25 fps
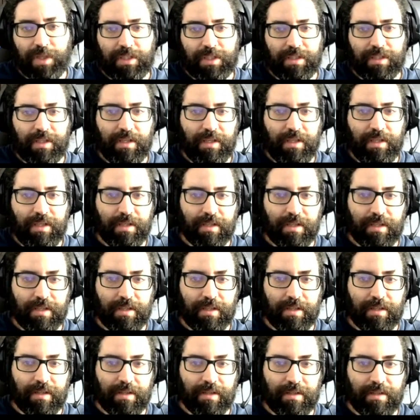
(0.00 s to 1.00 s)
But the
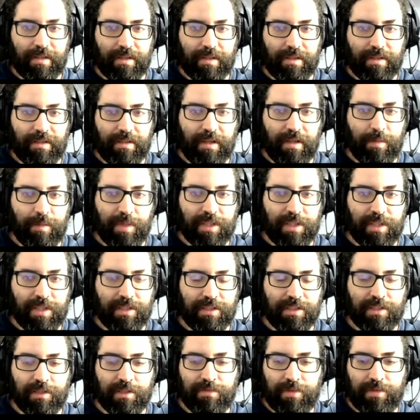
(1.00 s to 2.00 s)

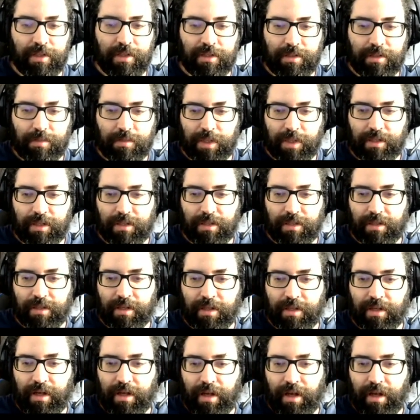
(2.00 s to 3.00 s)
limit is different, but
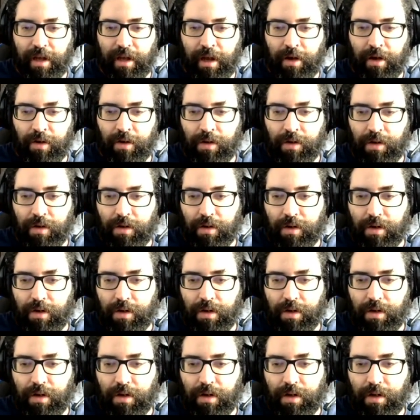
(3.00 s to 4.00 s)
the L
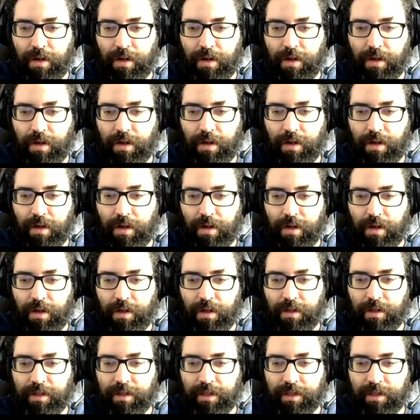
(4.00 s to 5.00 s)

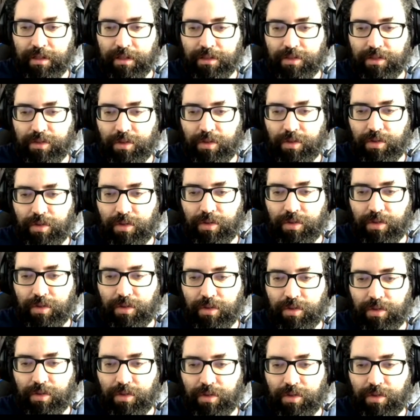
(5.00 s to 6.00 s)
tensor
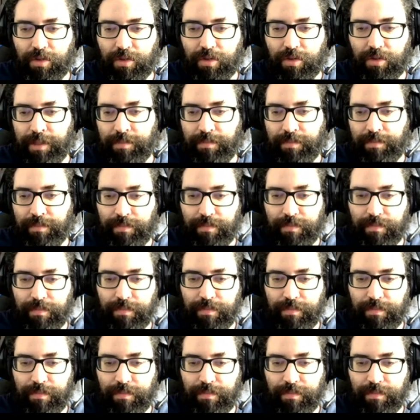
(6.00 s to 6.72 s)
OC